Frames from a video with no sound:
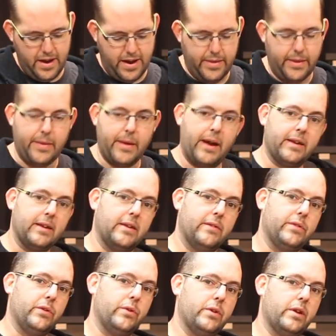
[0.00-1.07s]
And then that
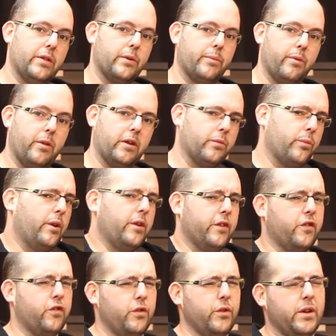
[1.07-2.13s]
gives you another +1 to
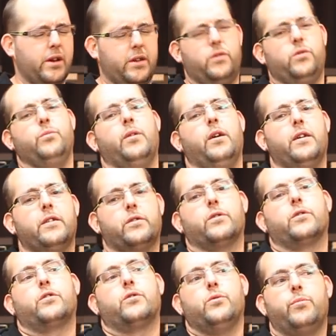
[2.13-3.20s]
shooting at 2+,
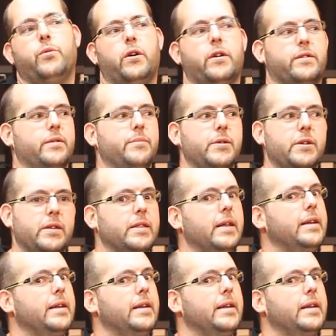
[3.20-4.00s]
or 2+ in melee.